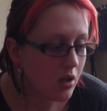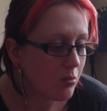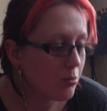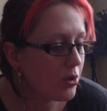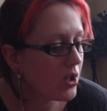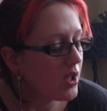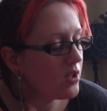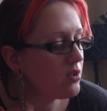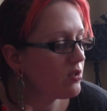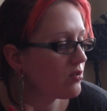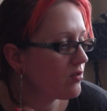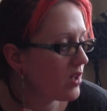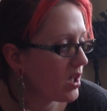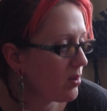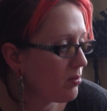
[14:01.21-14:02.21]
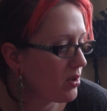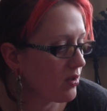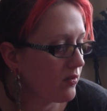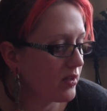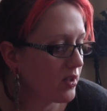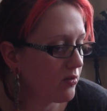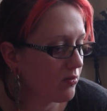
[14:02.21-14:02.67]
but they just create a bit
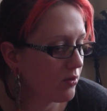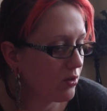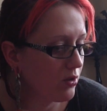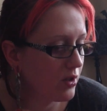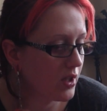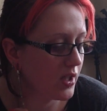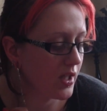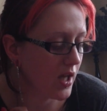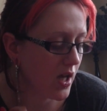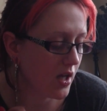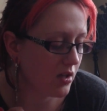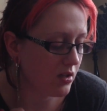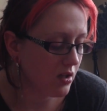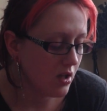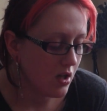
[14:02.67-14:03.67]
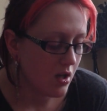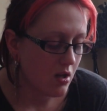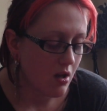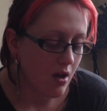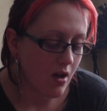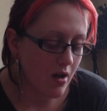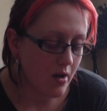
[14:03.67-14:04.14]
of a different look again.
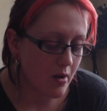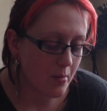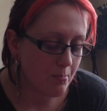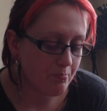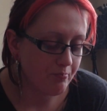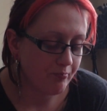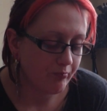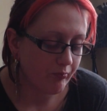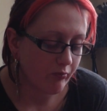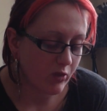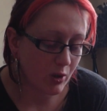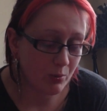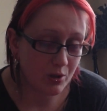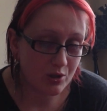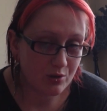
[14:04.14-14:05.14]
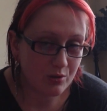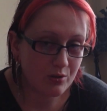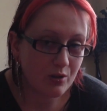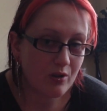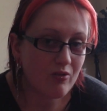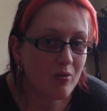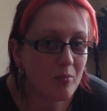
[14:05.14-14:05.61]
Which
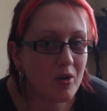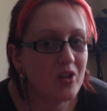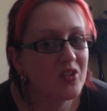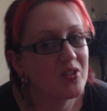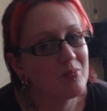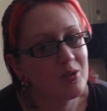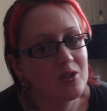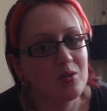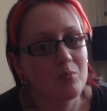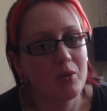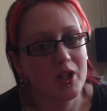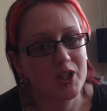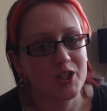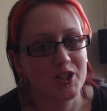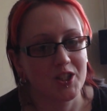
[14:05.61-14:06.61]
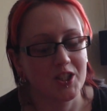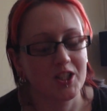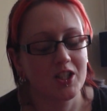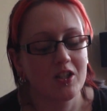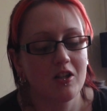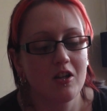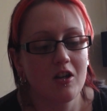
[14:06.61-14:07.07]
also reminds me to
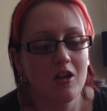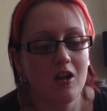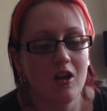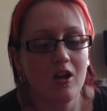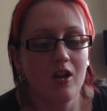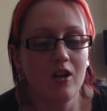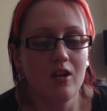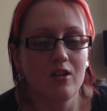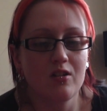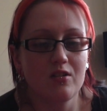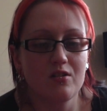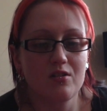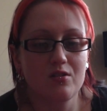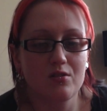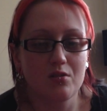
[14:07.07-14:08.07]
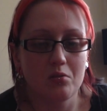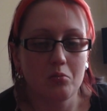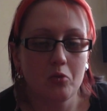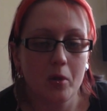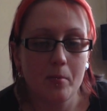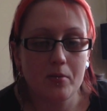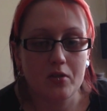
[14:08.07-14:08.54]
mention,
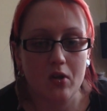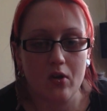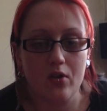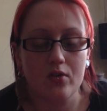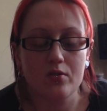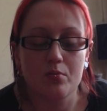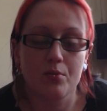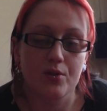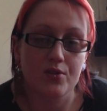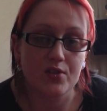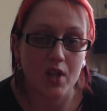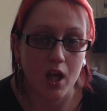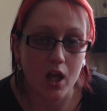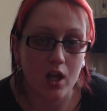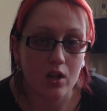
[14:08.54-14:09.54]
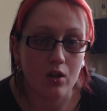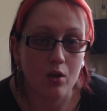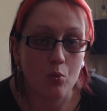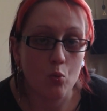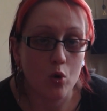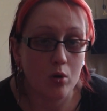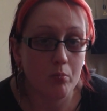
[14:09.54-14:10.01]
some websites will say
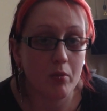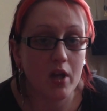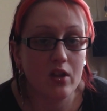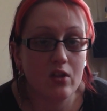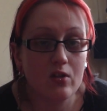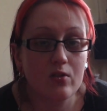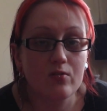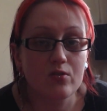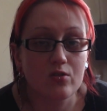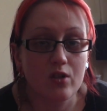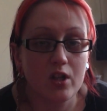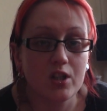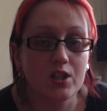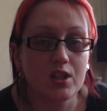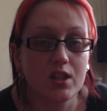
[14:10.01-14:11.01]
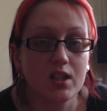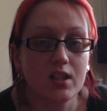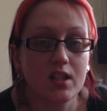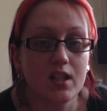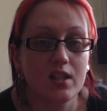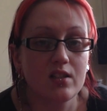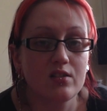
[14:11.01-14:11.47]
that one method of
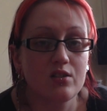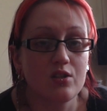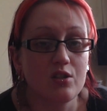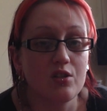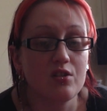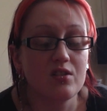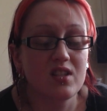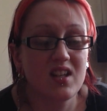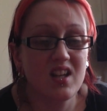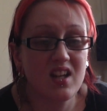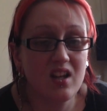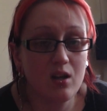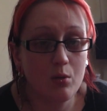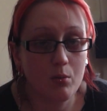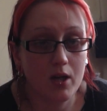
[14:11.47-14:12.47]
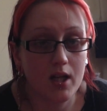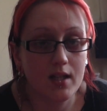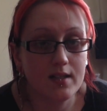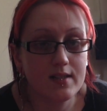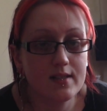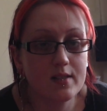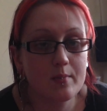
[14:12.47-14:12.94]
stretching is to use ear
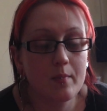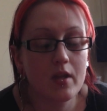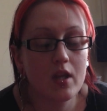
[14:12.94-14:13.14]
weights.